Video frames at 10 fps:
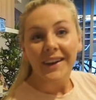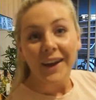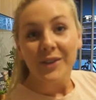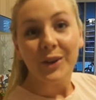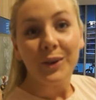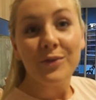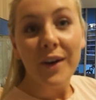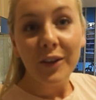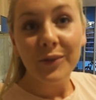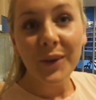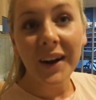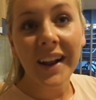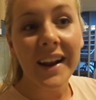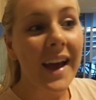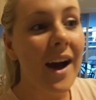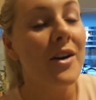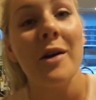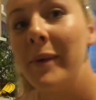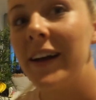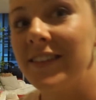Okay, so we fast forwarded an hour.
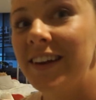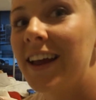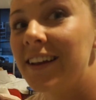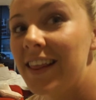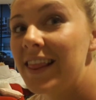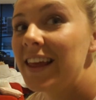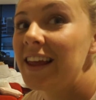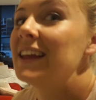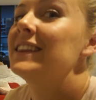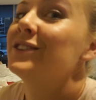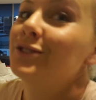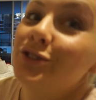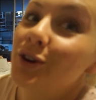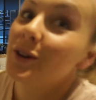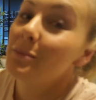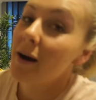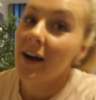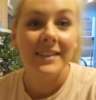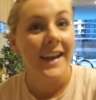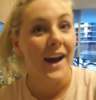I'm about to get the little chocolate
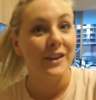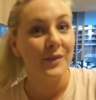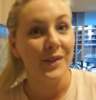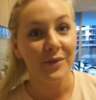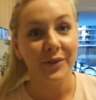box out of the